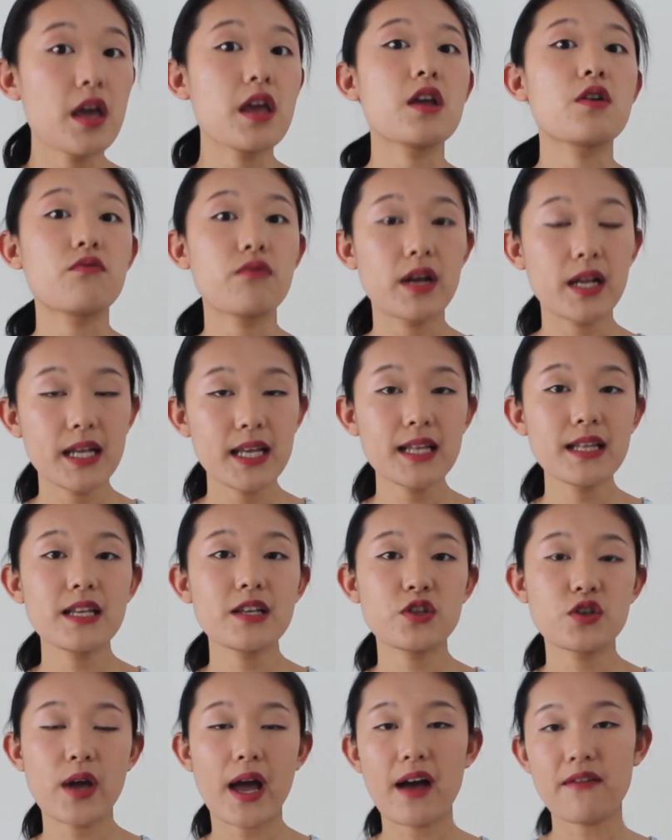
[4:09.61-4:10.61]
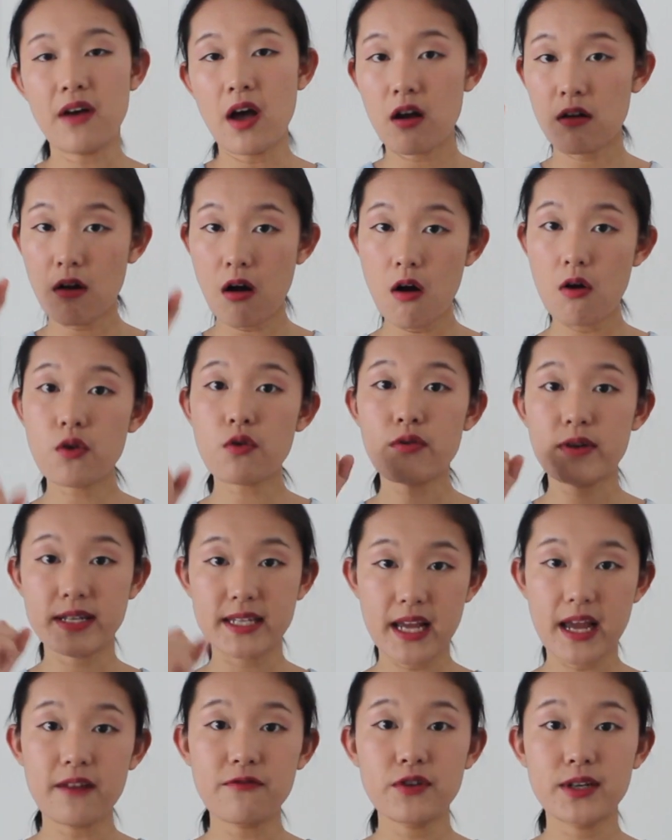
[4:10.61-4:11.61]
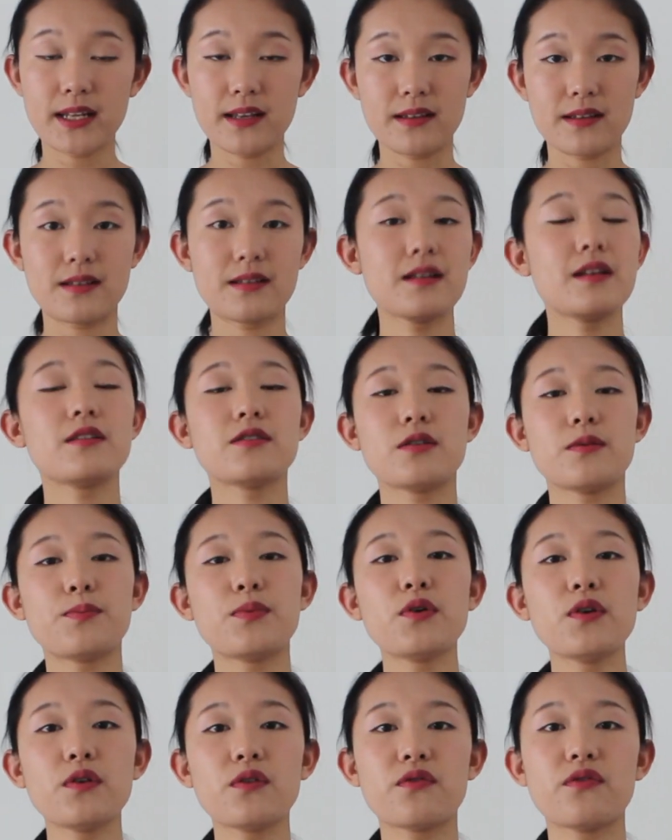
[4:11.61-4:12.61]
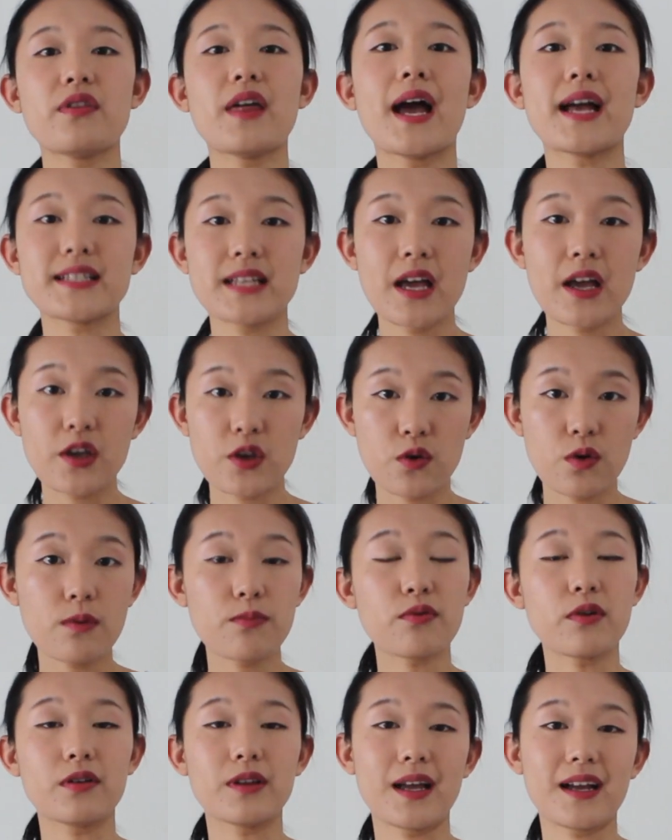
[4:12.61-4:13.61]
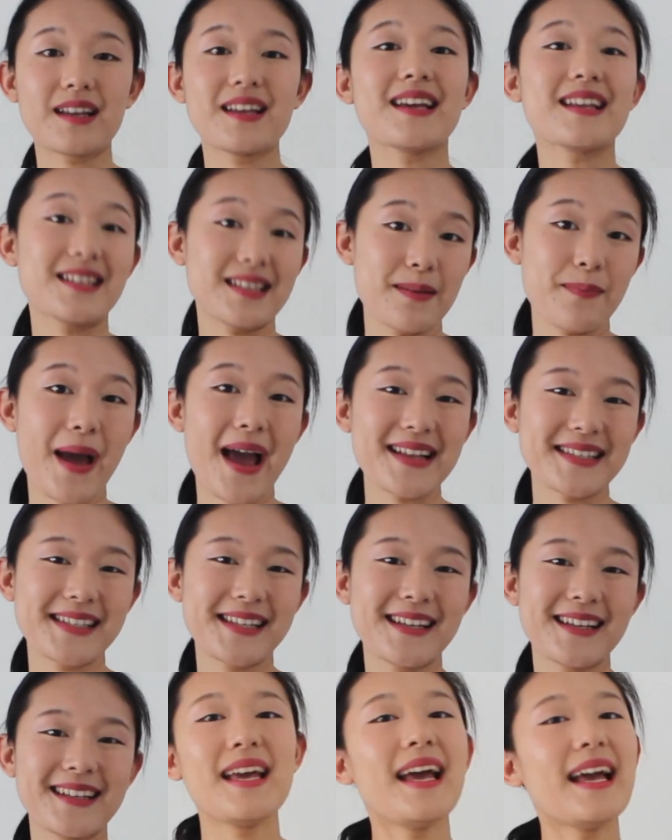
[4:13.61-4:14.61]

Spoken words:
you really need to have concrete evidence to prove that your product is the best.